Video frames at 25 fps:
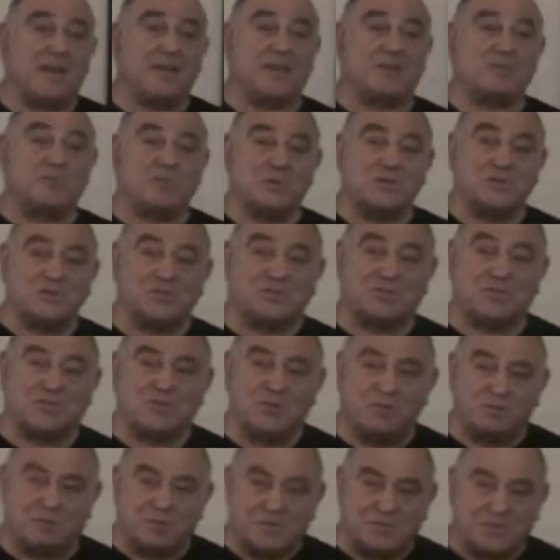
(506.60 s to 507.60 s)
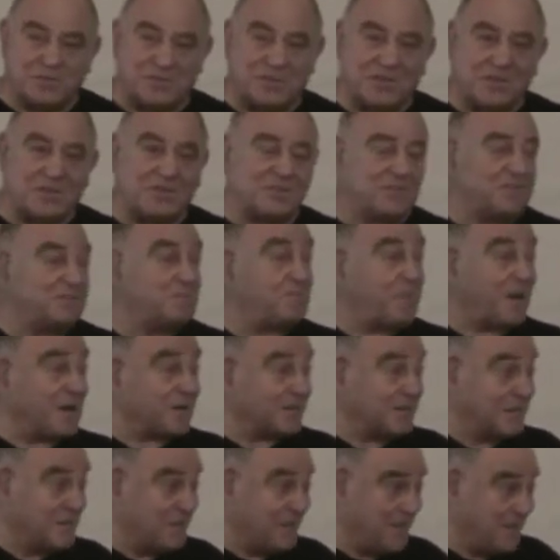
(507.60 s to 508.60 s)
It was superseded
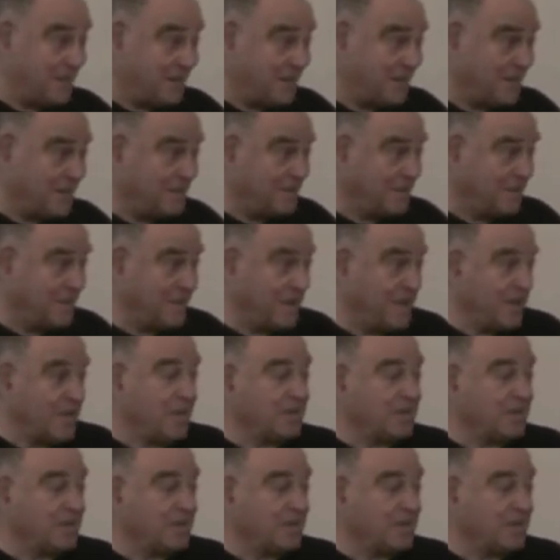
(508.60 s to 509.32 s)
by GEAR.